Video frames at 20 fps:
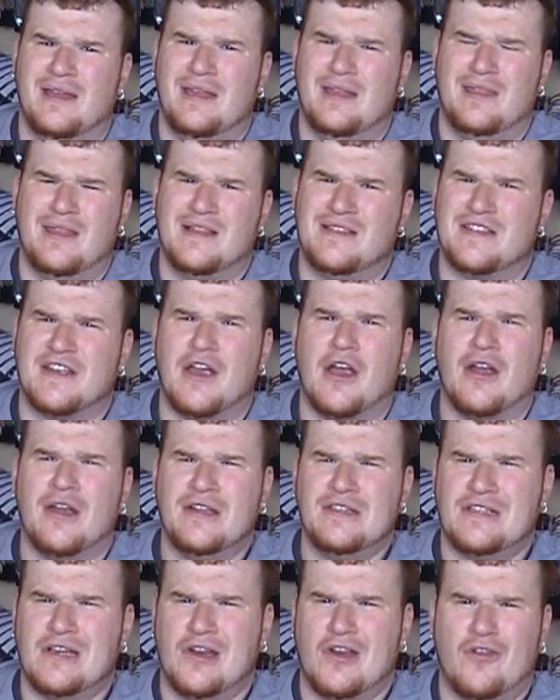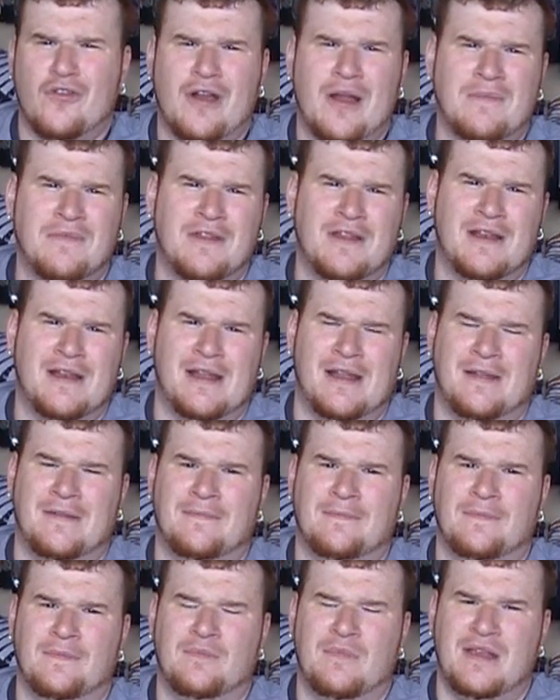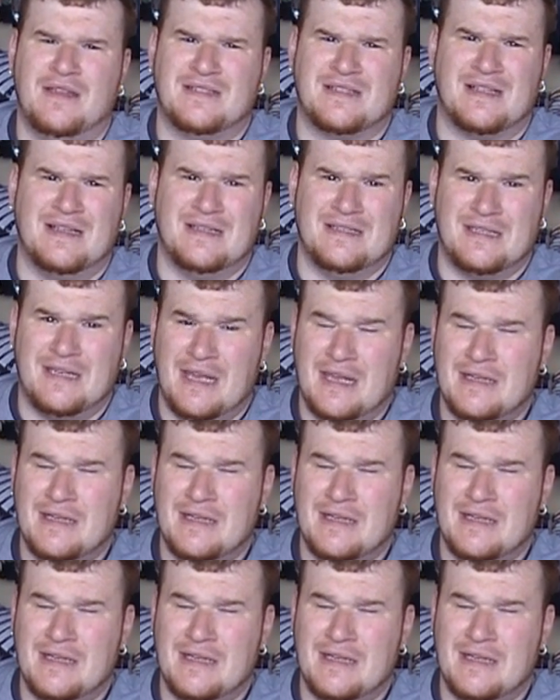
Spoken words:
He thinks the Guardians are corrupted, and basically